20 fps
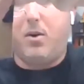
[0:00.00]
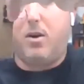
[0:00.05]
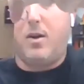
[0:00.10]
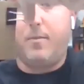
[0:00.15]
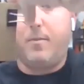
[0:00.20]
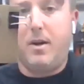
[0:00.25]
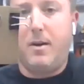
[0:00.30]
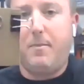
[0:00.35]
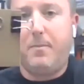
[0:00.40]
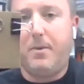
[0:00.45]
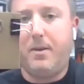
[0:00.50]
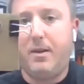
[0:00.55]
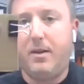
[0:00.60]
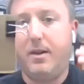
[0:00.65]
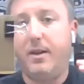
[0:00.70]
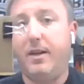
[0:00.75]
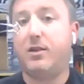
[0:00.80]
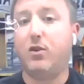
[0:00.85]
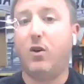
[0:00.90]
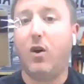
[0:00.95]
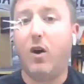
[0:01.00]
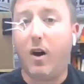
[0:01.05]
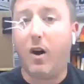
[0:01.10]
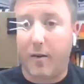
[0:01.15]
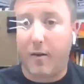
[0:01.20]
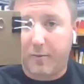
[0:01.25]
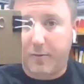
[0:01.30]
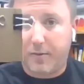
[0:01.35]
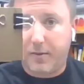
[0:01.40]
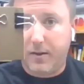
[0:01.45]
arm up, it's
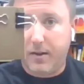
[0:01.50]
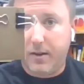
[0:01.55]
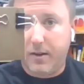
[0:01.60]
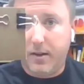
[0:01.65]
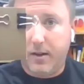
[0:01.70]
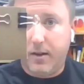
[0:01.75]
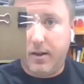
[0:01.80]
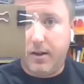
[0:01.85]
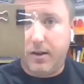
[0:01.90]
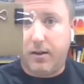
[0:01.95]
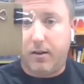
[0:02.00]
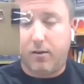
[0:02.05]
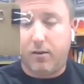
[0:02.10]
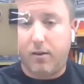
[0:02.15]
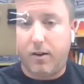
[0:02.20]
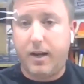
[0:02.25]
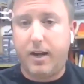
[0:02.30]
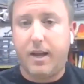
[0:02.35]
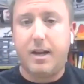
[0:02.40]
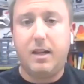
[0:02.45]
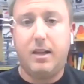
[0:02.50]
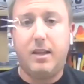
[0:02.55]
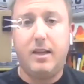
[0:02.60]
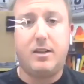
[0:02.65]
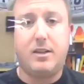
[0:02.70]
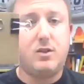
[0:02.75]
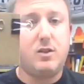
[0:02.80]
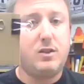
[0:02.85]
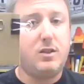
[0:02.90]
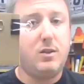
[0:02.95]
off all right? And
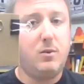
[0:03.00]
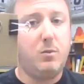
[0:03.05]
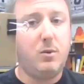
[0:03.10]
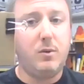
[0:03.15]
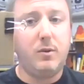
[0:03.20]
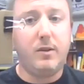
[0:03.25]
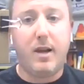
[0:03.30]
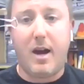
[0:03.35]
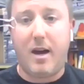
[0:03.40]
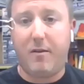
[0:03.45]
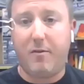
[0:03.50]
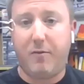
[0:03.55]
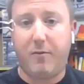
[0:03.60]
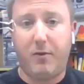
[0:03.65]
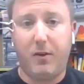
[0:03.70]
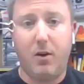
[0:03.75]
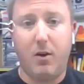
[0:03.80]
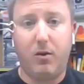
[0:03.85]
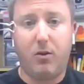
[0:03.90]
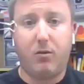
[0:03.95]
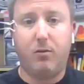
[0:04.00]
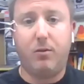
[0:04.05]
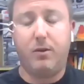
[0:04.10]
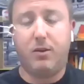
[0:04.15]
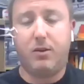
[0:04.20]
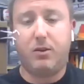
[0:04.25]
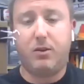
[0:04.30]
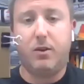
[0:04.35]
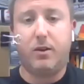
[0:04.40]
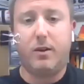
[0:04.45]
electricity will not flow
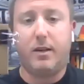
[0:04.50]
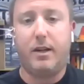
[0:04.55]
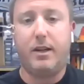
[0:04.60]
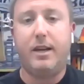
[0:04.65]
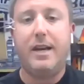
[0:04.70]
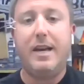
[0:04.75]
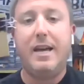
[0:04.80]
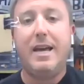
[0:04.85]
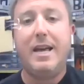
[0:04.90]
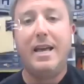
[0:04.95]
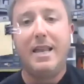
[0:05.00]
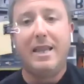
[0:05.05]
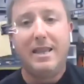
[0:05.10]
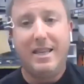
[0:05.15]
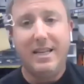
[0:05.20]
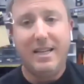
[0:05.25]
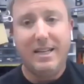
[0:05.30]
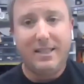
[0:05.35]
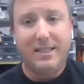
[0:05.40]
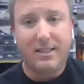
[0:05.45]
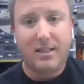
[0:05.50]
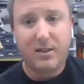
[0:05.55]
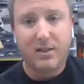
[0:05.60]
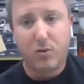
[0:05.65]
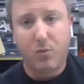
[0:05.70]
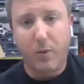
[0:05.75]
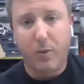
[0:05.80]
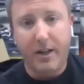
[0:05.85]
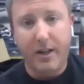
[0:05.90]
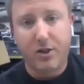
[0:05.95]
through the circuit. This
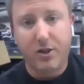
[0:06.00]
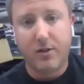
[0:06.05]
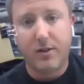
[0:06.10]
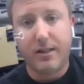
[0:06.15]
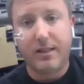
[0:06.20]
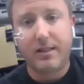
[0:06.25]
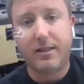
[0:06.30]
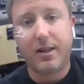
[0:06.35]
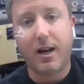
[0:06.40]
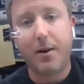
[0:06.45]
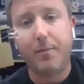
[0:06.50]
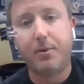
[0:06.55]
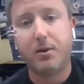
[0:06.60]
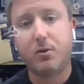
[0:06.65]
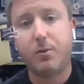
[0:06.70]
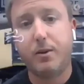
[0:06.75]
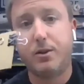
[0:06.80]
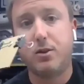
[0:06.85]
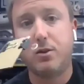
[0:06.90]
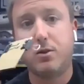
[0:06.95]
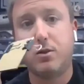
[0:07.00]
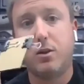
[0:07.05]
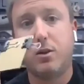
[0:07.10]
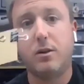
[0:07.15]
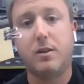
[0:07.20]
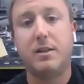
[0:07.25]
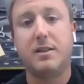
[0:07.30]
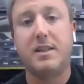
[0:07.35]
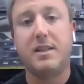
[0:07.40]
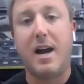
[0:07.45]
switch or this type of switch is
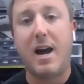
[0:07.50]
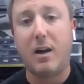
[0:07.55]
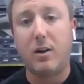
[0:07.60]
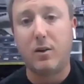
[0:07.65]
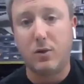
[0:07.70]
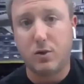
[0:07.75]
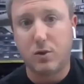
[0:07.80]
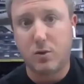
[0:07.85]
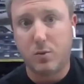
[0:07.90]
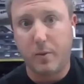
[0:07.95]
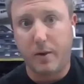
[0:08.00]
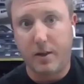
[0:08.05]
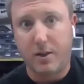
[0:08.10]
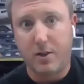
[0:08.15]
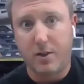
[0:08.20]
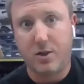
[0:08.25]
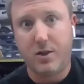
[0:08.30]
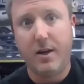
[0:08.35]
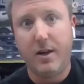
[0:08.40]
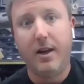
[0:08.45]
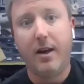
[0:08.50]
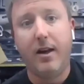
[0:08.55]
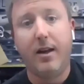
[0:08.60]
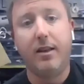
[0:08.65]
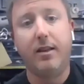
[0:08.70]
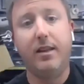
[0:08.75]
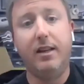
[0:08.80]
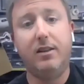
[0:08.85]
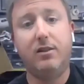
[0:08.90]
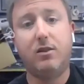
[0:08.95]
called a toggle switch.
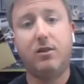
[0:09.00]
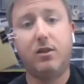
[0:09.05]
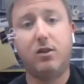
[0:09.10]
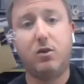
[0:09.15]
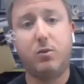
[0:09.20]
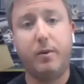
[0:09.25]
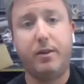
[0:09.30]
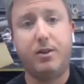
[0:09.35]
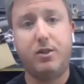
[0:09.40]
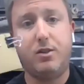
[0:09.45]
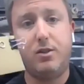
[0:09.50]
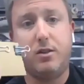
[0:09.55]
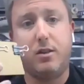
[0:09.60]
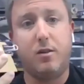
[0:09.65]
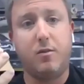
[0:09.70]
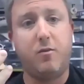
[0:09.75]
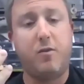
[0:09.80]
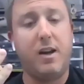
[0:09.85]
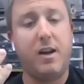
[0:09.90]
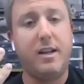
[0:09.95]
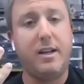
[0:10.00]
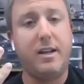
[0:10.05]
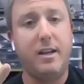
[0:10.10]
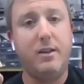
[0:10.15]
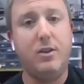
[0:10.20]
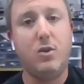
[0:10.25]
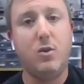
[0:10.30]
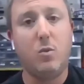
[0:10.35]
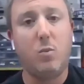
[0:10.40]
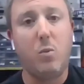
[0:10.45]
These are the switches you're gonna find
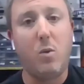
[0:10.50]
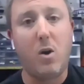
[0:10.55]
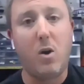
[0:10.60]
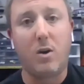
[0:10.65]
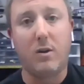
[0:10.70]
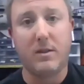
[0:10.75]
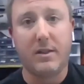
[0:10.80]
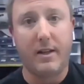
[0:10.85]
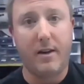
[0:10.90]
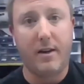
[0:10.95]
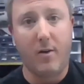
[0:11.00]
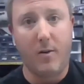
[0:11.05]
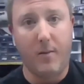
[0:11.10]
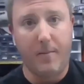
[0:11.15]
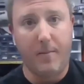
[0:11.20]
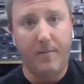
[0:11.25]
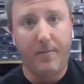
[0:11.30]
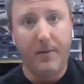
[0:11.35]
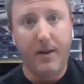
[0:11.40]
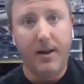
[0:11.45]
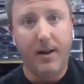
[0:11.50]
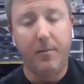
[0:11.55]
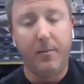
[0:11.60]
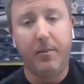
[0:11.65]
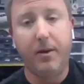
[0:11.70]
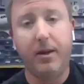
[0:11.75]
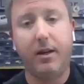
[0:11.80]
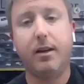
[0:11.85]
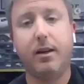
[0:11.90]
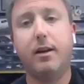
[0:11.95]
in your walls at home
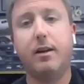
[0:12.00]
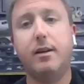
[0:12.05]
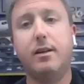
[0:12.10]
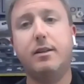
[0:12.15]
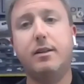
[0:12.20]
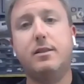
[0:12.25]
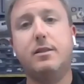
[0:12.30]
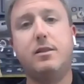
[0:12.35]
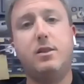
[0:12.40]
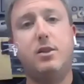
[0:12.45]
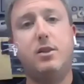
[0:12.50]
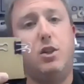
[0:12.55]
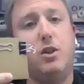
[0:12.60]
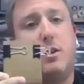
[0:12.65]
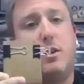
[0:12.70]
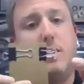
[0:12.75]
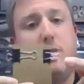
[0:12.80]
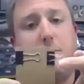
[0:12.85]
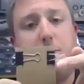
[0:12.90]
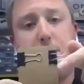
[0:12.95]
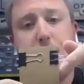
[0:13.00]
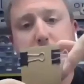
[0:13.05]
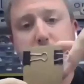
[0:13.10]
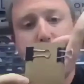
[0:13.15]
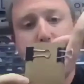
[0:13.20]
because you're gonna